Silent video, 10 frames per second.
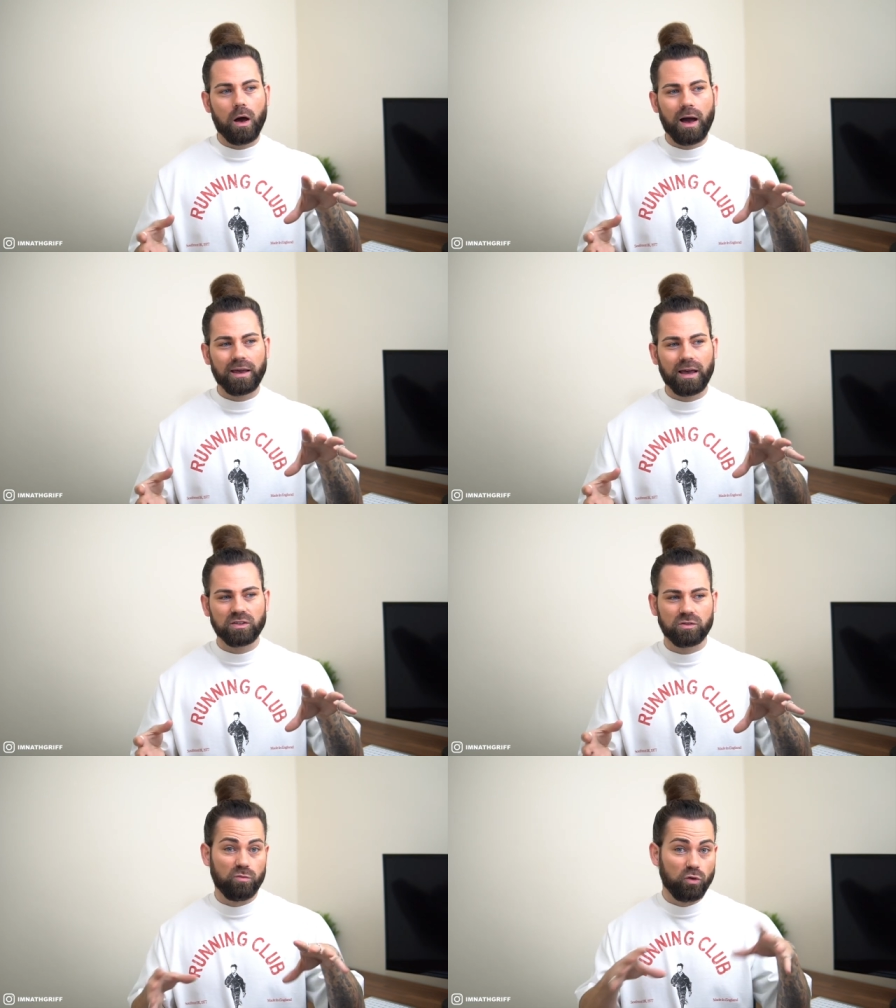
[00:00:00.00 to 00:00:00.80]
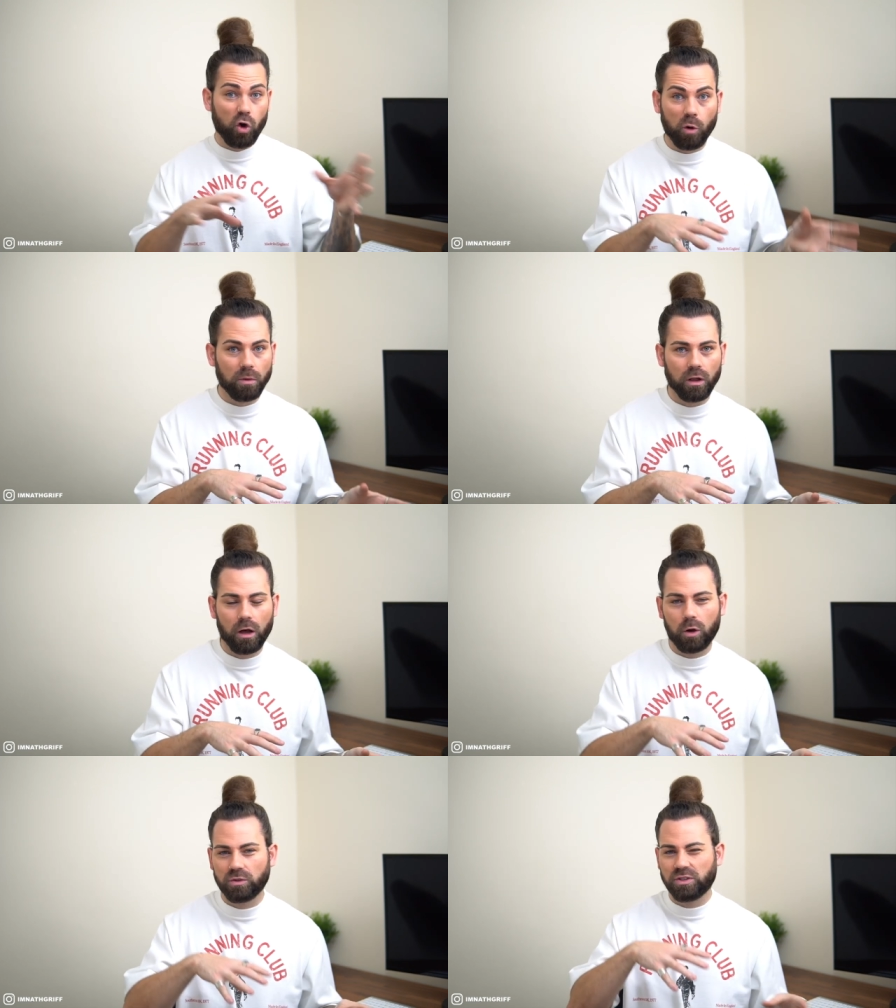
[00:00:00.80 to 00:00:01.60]
I guess, normal
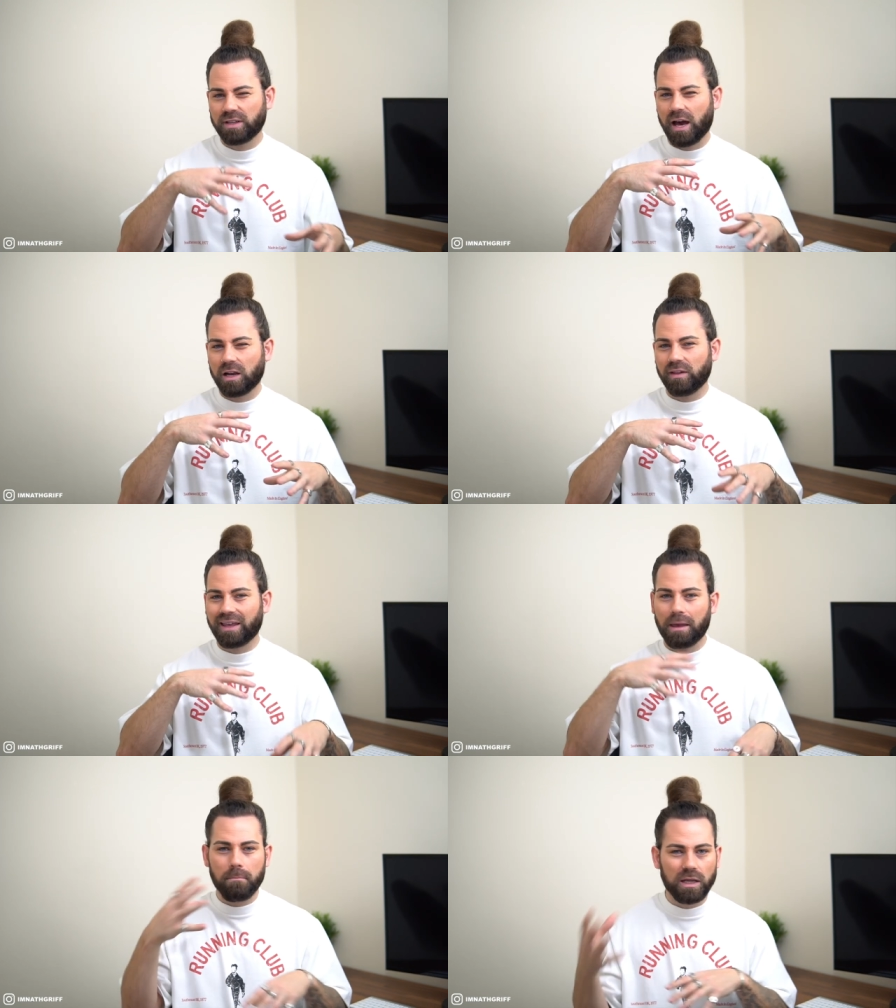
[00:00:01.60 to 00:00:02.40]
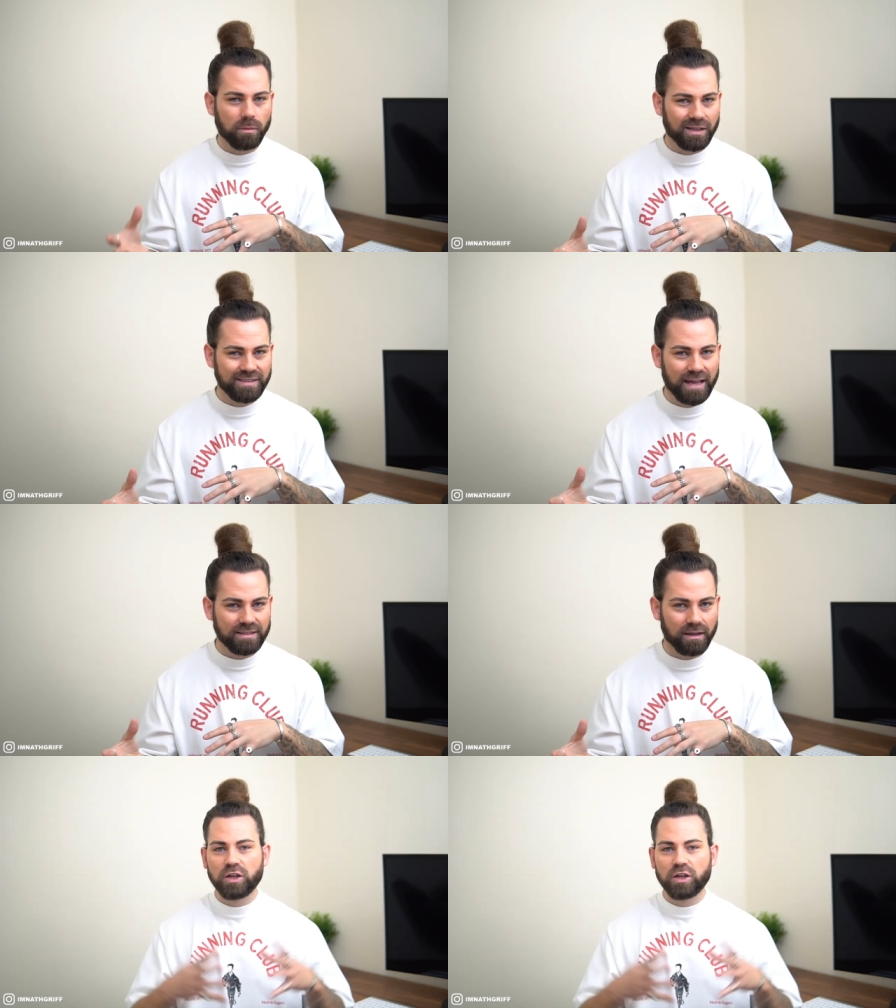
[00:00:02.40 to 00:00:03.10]
look, which is kind of like a minimal aesthetic.